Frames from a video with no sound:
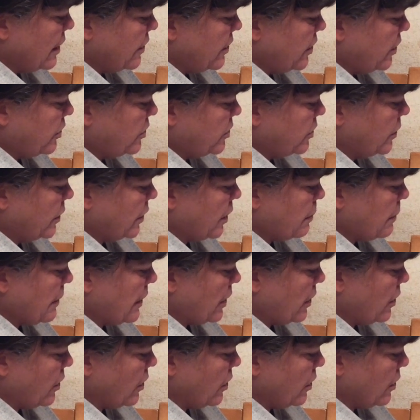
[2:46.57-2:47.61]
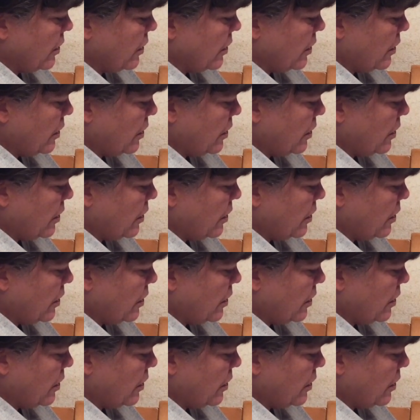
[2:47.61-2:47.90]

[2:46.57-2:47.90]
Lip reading: You do it up here.